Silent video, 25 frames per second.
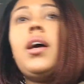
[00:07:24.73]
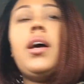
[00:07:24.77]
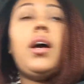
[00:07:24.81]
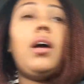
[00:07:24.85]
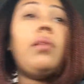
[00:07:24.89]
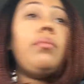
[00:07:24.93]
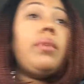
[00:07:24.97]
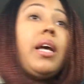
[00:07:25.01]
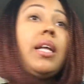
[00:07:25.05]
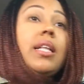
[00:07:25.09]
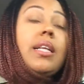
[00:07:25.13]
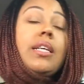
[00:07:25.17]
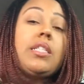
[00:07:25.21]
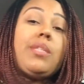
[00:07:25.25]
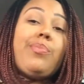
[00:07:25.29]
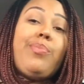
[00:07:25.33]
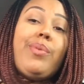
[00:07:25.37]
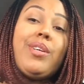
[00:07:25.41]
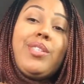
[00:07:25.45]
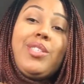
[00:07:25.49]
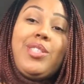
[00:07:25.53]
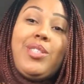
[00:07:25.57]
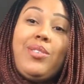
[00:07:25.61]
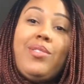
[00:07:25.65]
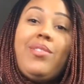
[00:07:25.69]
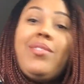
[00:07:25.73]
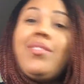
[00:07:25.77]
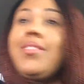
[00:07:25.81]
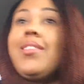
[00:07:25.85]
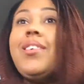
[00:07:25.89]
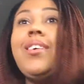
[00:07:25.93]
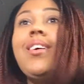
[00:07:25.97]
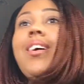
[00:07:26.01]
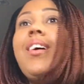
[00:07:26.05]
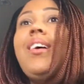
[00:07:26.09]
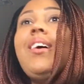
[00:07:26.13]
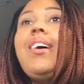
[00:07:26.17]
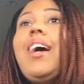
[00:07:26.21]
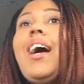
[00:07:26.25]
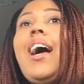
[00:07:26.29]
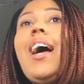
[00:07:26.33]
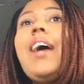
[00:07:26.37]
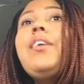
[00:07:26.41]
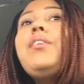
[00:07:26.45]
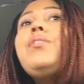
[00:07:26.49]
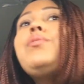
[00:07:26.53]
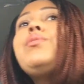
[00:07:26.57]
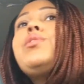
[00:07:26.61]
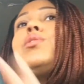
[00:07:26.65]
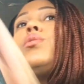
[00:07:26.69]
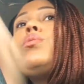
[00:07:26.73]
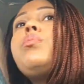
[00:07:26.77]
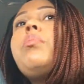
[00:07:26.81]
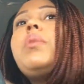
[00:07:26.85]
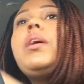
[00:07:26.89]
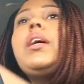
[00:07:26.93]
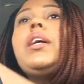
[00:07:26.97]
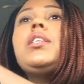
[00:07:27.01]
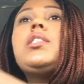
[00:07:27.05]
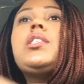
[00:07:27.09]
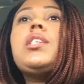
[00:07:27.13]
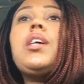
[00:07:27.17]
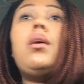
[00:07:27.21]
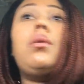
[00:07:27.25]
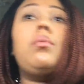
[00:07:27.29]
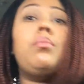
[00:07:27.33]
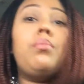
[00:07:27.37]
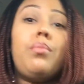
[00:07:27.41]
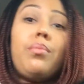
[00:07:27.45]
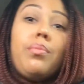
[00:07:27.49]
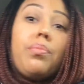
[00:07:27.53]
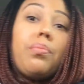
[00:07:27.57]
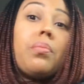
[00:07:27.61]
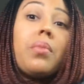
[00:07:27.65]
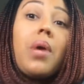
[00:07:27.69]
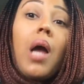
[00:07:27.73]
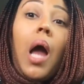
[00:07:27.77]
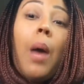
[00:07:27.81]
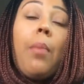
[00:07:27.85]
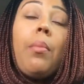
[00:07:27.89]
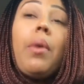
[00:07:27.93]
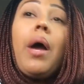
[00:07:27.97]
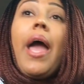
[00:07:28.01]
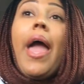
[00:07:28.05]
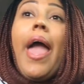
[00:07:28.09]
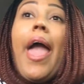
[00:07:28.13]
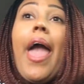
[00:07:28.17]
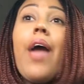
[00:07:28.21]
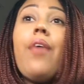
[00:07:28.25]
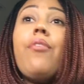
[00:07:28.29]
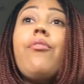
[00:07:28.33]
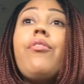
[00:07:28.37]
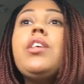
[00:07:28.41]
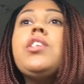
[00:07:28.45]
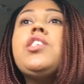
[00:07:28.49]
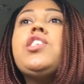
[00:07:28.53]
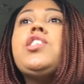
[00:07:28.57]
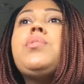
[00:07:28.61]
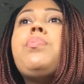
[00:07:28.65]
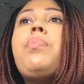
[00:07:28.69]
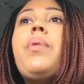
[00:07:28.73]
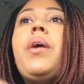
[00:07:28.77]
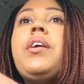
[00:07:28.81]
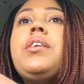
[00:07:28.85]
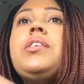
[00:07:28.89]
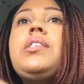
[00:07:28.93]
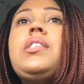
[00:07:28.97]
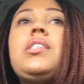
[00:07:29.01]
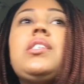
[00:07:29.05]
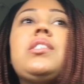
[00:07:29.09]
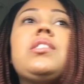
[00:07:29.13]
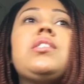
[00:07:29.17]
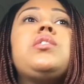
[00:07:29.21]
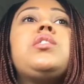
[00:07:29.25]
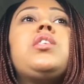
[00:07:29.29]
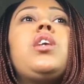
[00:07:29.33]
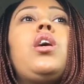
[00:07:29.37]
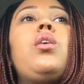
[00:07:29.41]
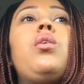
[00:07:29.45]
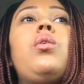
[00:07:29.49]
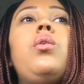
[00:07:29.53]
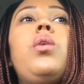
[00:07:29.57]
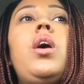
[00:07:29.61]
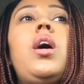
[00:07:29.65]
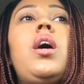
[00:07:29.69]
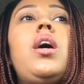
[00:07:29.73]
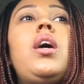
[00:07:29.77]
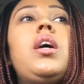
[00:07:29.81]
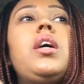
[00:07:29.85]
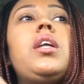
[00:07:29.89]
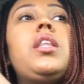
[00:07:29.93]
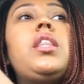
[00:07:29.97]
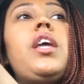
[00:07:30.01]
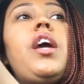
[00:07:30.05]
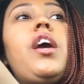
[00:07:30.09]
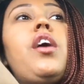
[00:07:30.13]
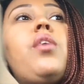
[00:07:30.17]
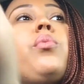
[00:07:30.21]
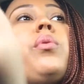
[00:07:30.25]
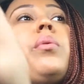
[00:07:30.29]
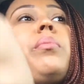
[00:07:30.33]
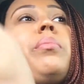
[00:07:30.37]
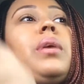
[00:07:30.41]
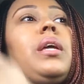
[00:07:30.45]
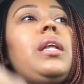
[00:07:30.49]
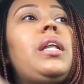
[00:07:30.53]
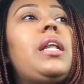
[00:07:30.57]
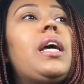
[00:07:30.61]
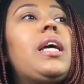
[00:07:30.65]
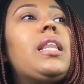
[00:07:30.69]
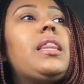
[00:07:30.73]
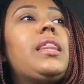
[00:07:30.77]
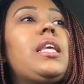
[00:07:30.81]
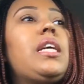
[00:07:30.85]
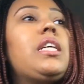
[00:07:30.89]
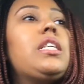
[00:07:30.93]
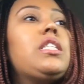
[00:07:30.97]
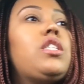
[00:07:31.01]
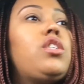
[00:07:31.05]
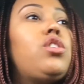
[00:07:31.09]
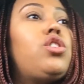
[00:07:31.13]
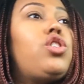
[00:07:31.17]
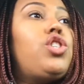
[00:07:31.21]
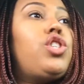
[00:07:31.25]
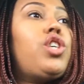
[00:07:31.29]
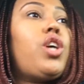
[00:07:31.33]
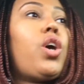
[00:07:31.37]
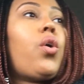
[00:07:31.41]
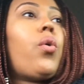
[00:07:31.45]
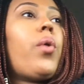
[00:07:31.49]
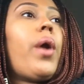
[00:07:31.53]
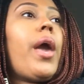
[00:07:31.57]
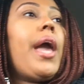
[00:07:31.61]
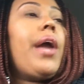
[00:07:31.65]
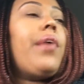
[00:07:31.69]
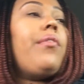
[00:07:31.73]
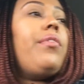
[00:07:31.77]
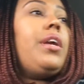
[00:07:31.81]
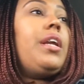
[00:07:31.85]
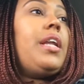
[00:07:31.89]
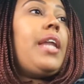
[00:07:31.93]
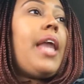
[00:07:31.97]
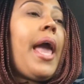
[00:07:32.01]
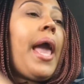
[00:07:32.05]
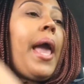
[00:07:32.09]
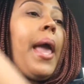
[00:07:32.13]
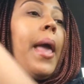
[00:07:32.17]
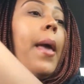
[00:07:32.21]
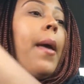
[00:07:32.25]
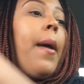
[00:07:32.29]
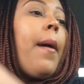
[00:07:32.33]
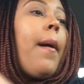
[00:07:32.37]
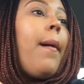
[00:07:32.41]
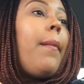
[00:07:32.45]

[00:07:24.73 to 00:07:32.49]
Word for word: I'm not that special. I don't do much. I'm an average person, so there would be nothing to show every day.